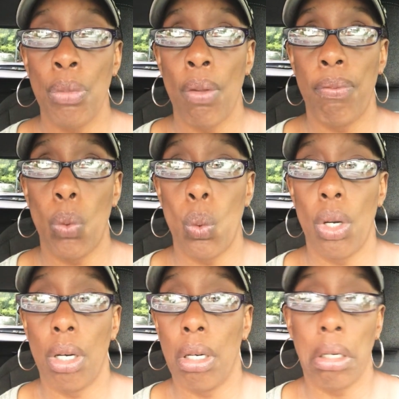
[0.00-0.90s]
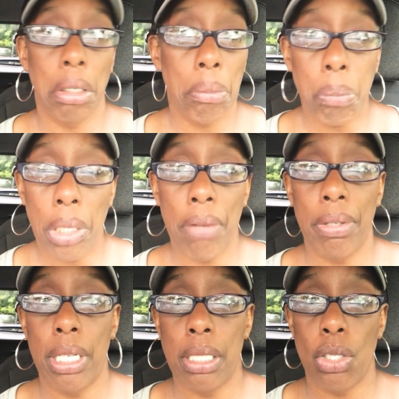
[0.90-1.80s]
for whatever
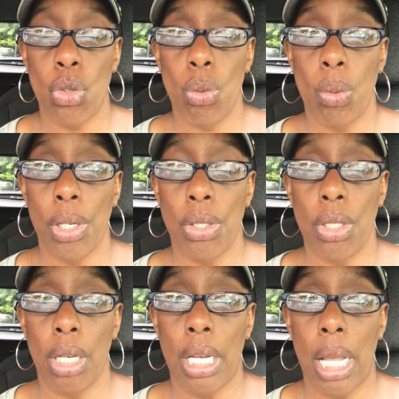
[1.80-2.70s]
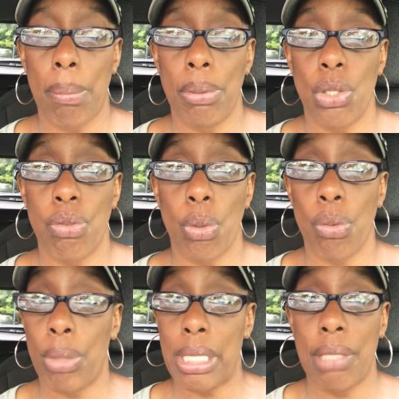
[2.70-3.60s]
it is that you want to accomplish for the
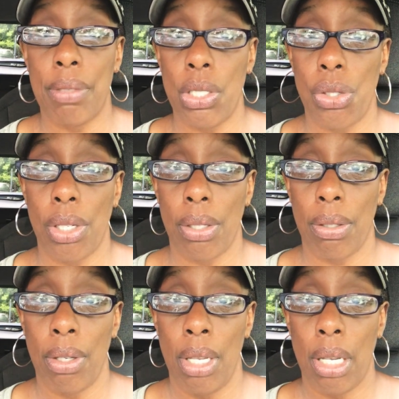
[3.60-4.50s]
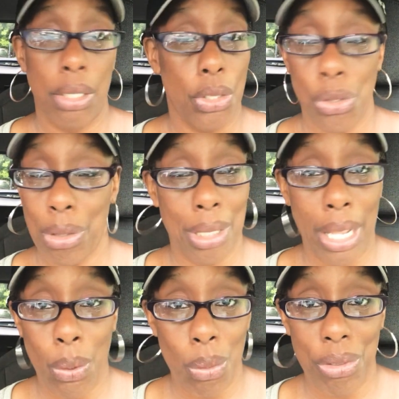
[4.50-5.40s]
rest of this year, because this year's
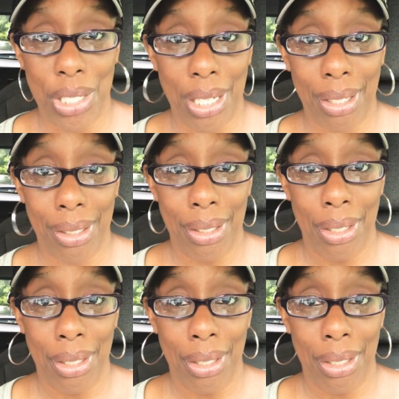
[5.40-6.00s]
not over yet.